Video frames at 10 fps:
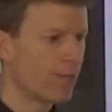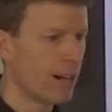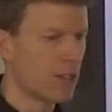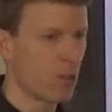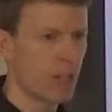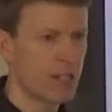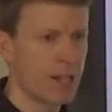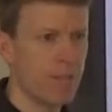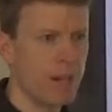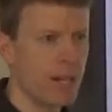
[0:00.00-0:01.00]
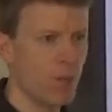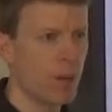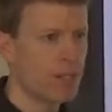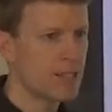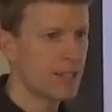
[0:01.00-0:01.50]
fraction? What does it mean?
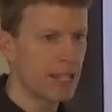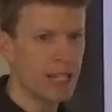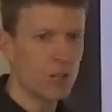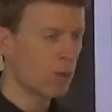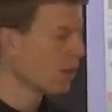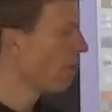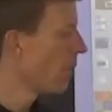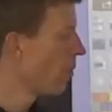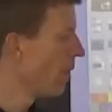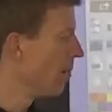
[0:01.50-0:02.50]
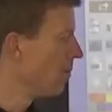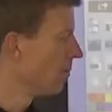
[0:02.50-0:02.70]
What is equal about them?